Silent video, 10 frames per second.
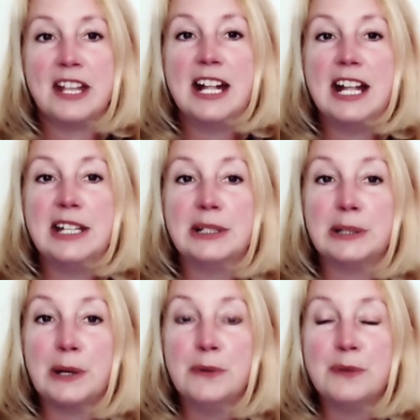in a
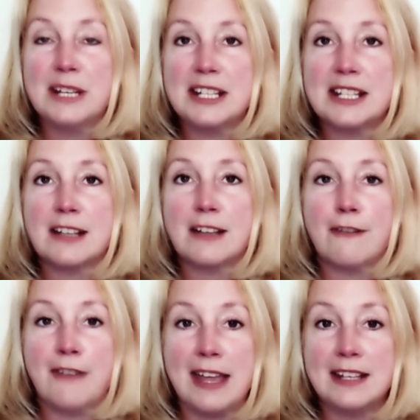low-risk,
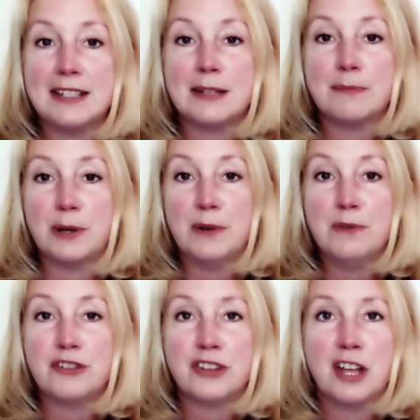phased
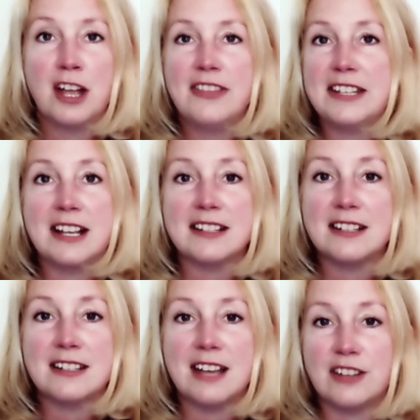approach that
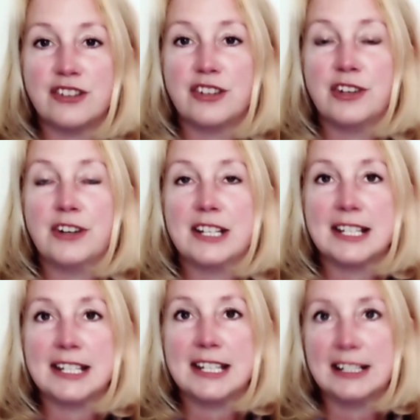doesn't touch your
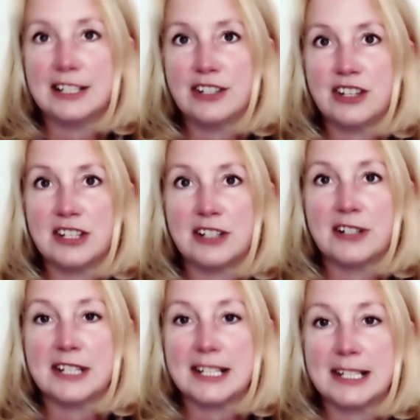existing logistical
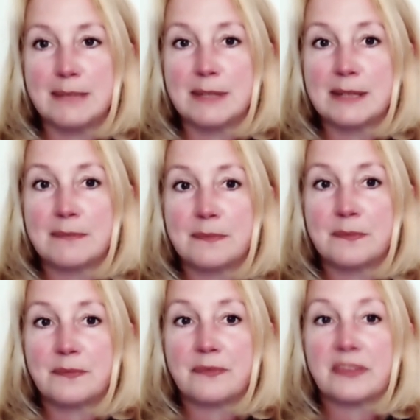systems.
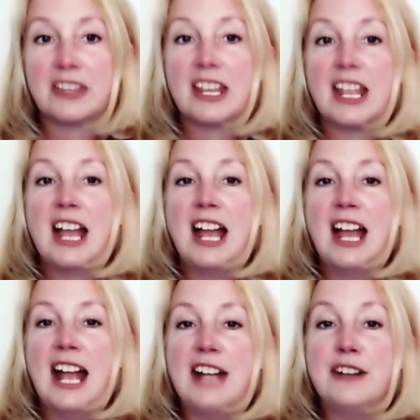
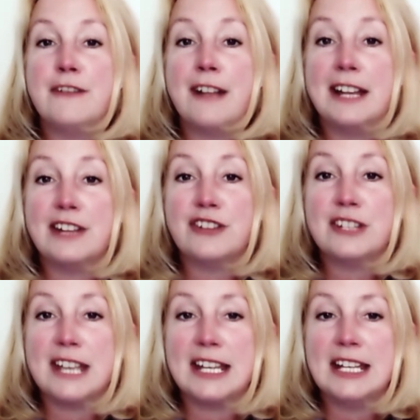And your financial
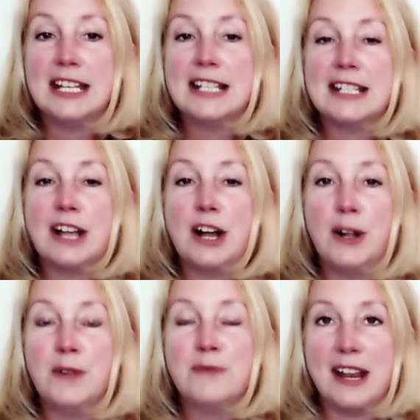data is
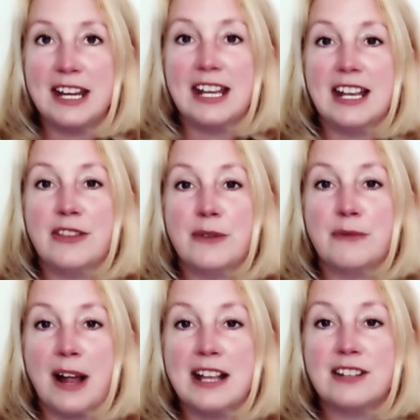already in the
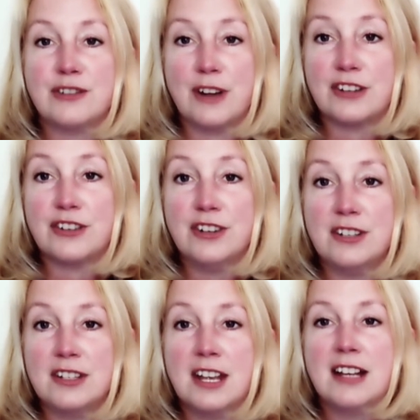right
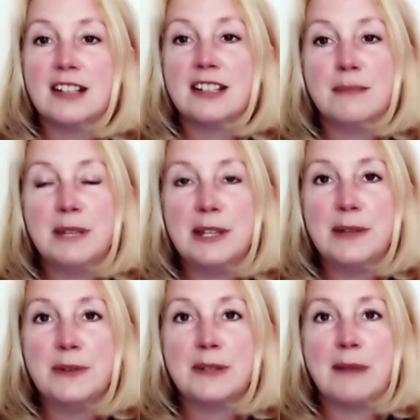structures to be
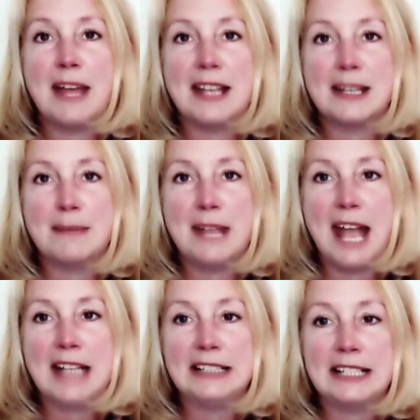used by SAP
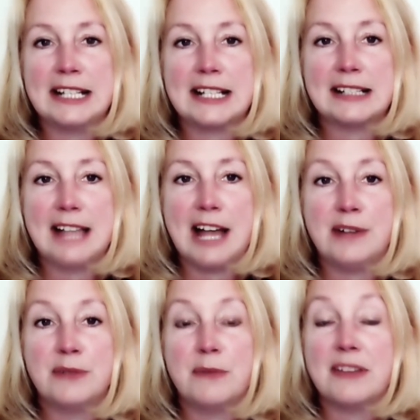Analytics
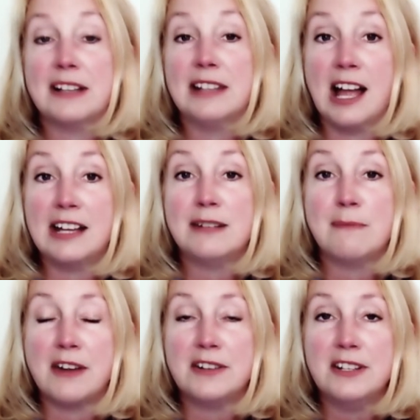Cloud with aligned
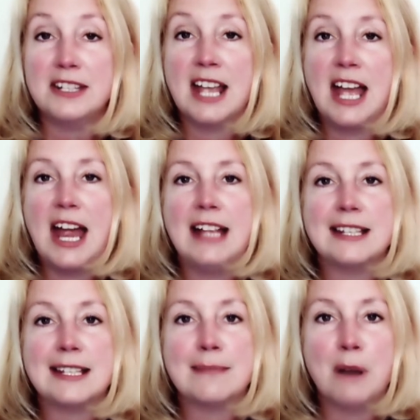models and
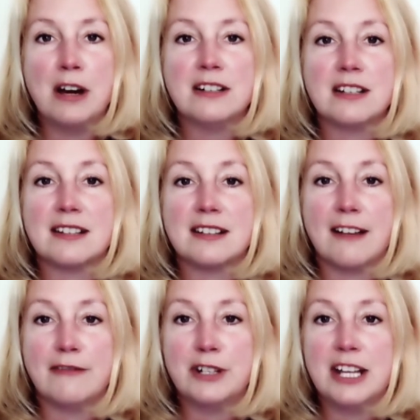smart
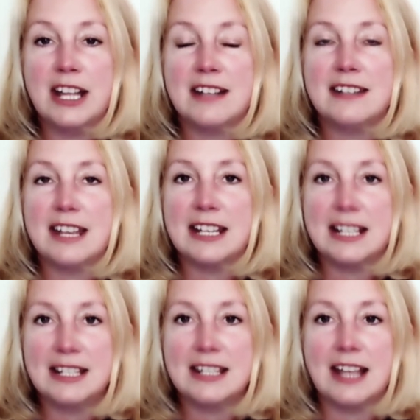discovery and data
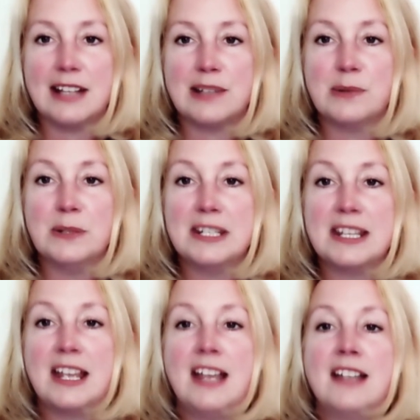insight tools
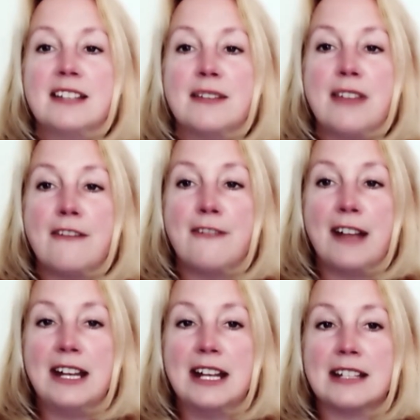so that
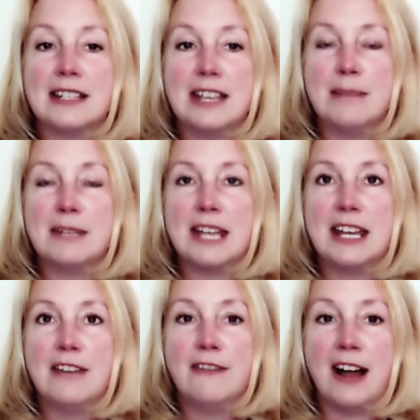finance teams can
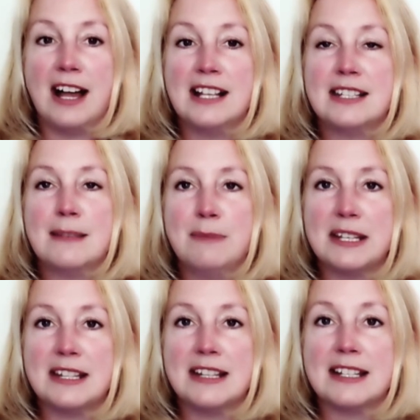advise the
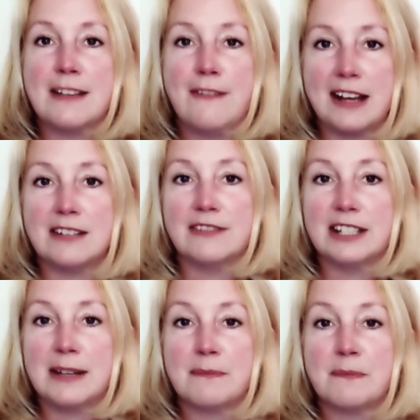business
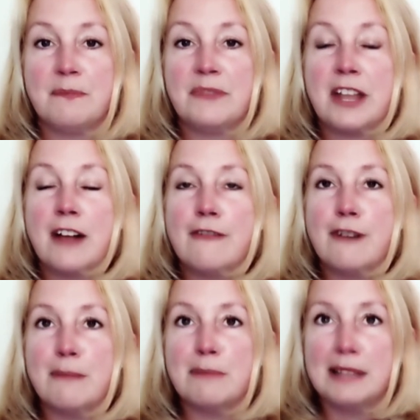effectively.
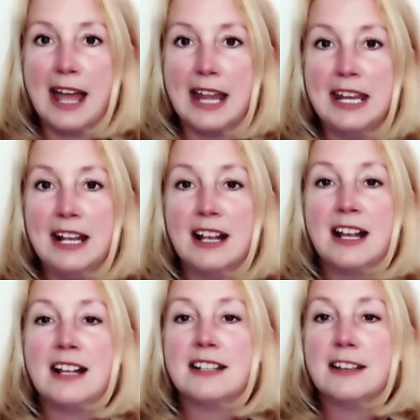From planning
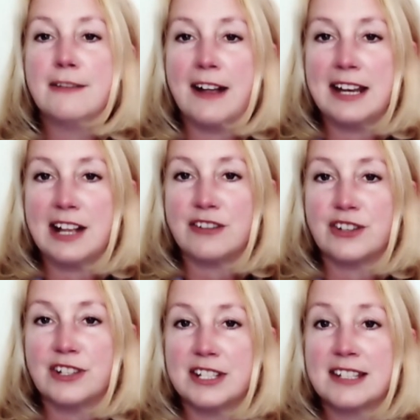to
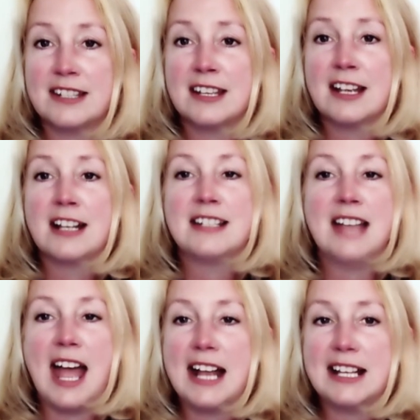financials,
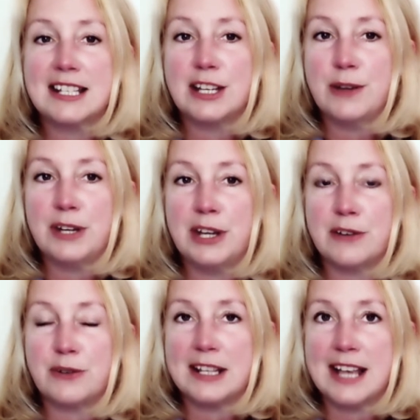to executing your
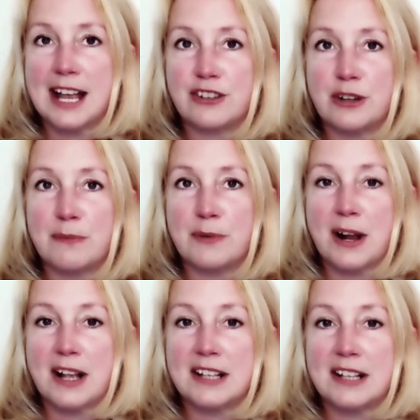transactional
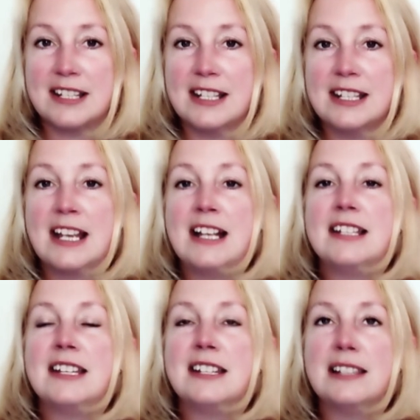processes, to
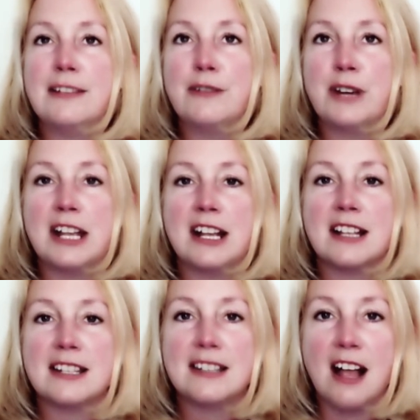delivering
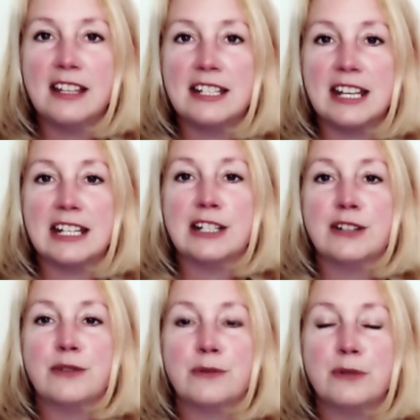
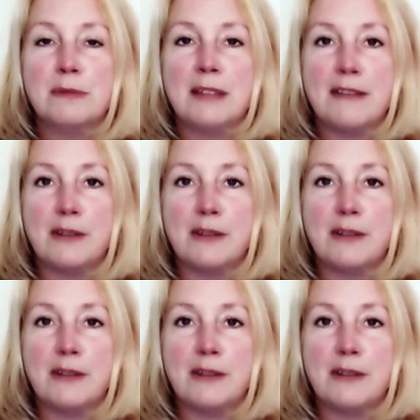consolidated group-level